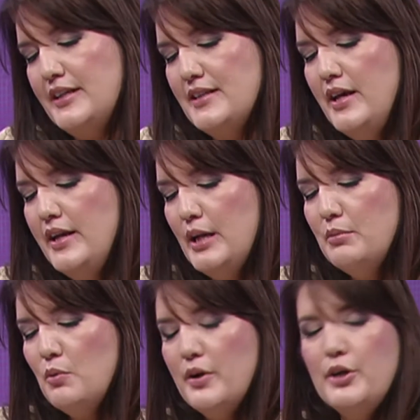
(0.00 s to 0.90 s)
is
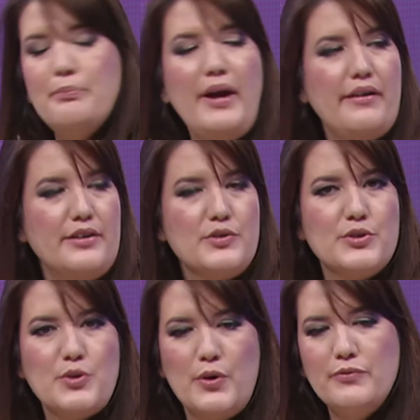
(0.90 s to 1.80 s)
number 1, her parents were
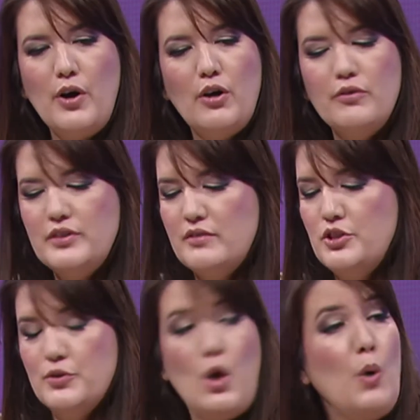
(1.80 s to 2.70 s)
so involved and
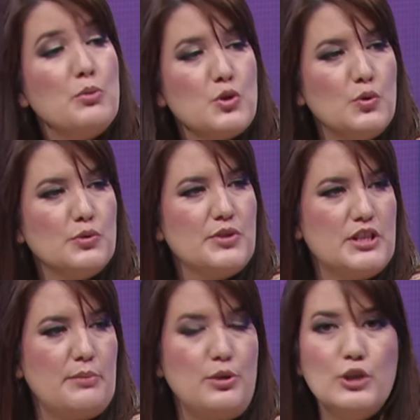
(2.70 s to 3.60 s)
she was homeschooled, which
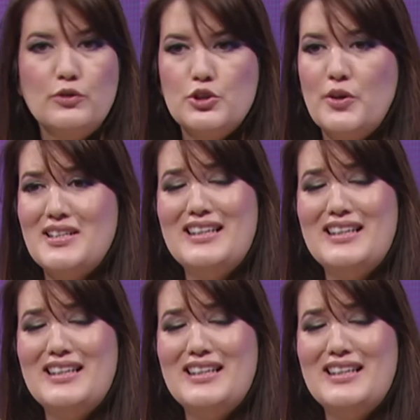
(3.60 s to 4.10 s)
is a beautiful choice.